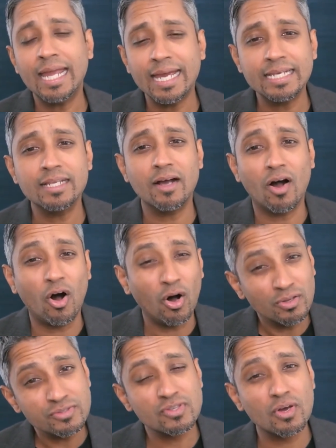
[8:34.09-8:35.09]
And
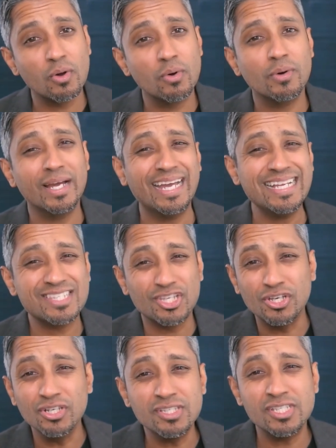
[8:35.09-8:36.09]
also, it's
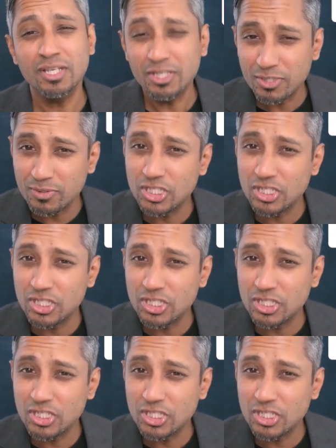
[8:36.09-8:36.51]
good to